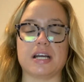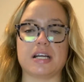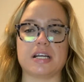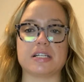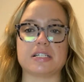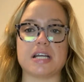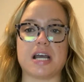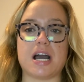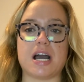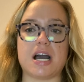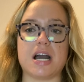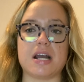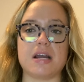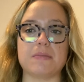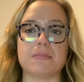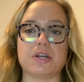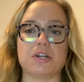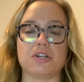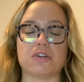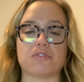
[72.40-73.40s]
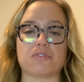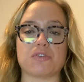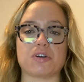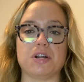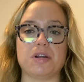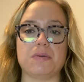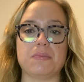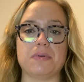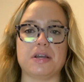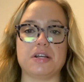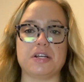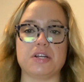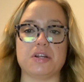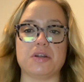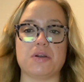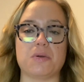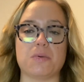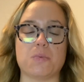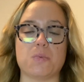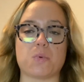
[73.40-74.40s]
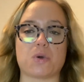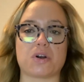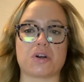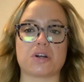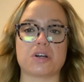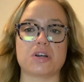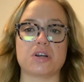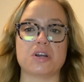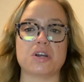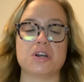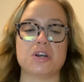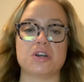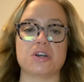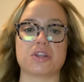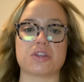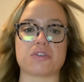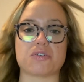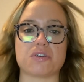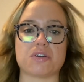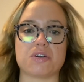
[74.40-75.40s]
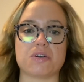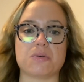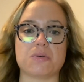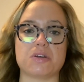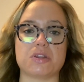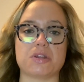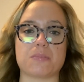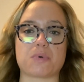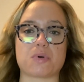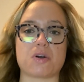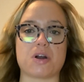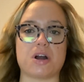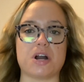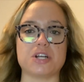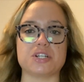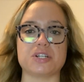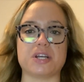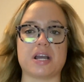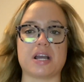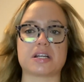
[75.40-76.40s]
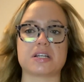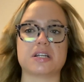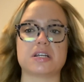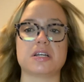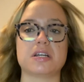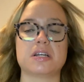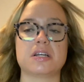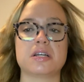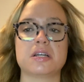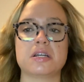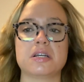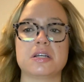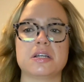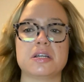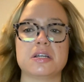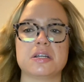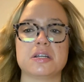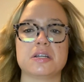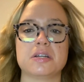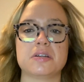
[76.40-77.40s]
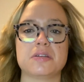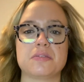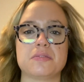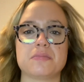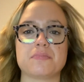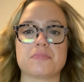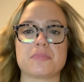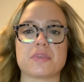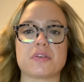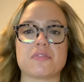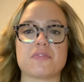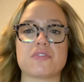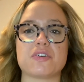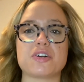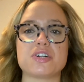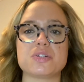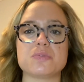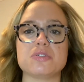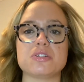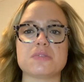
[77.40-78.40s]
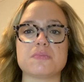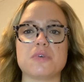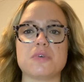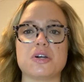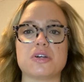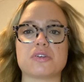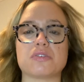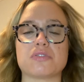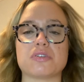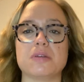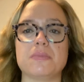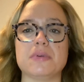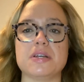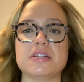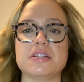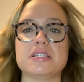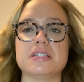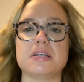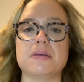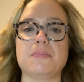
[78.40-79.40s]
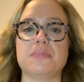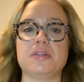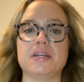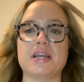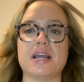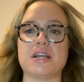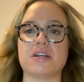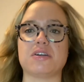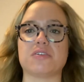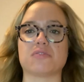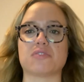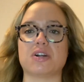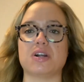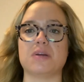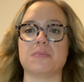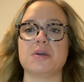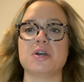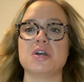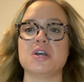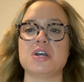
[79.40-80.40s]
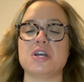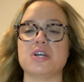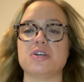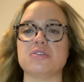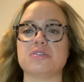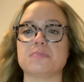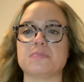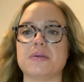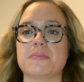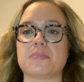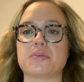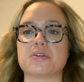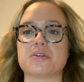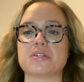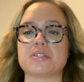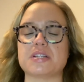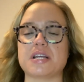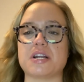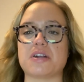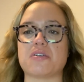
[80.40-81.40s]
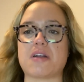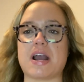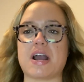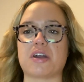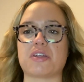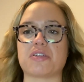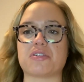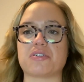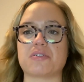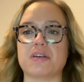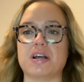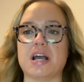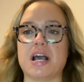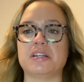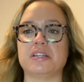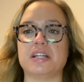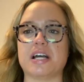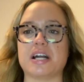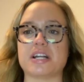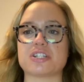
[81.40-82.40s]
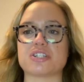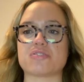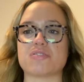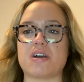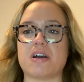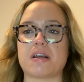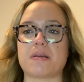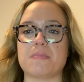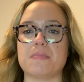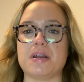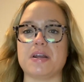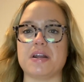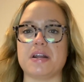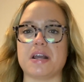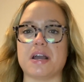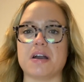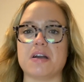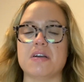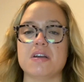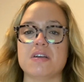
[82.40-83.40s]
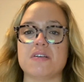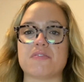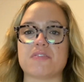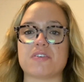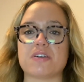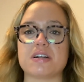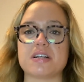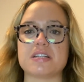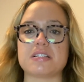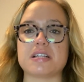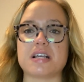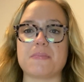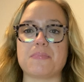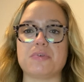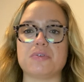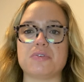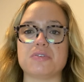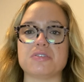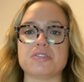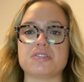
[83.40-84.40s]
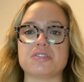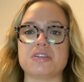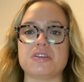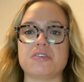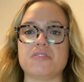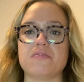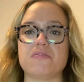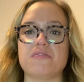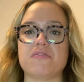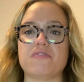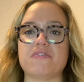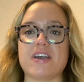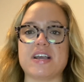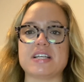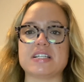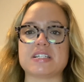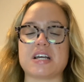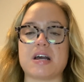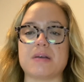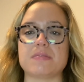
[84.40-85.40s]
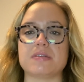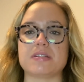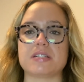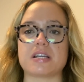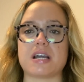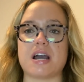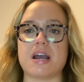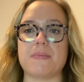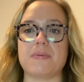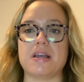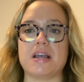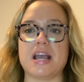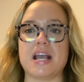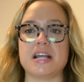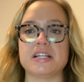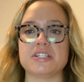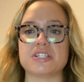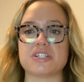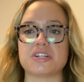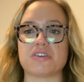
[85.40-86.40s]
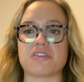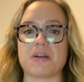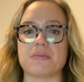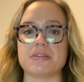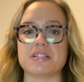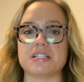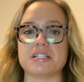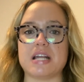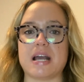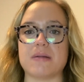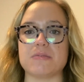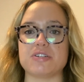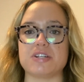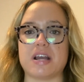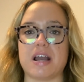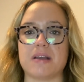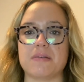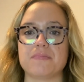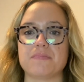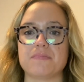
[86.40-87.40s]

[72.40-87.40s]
time and group, and you work through the project. Virtual small group is simply a group whose members interact through electronic media. For example, Zoom, FaceTime, Skype, Instagram, and Snapchat.